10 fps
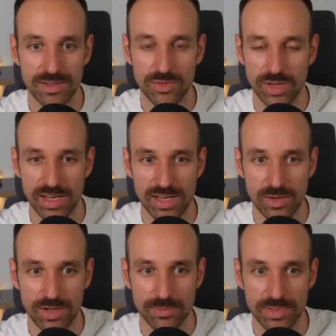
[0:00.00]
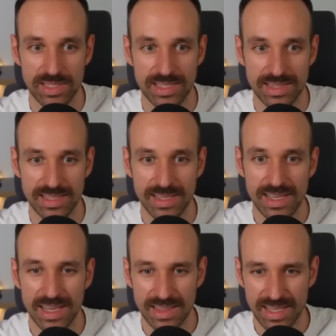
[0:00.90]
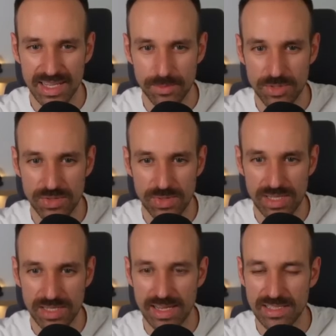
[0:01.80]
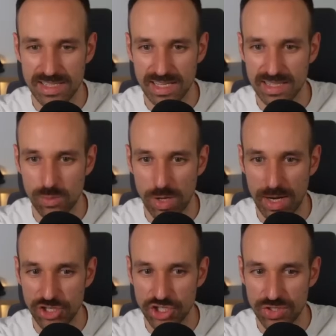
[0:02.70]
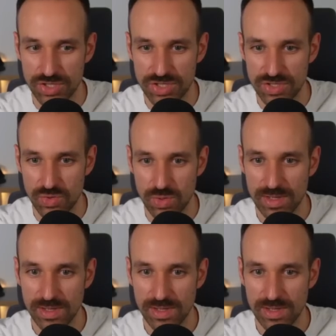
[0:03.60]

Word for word: Okay, now I completely, I think I'm doing exactly what I shouldn't do